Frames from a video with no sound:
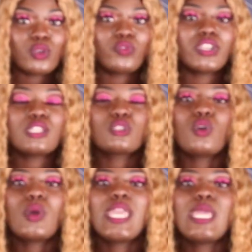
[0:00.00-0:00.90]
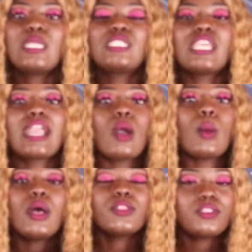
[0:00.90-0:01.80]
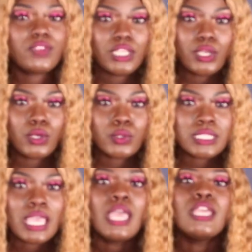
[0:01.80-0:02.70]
Don't forget to go ahead and check out other videos.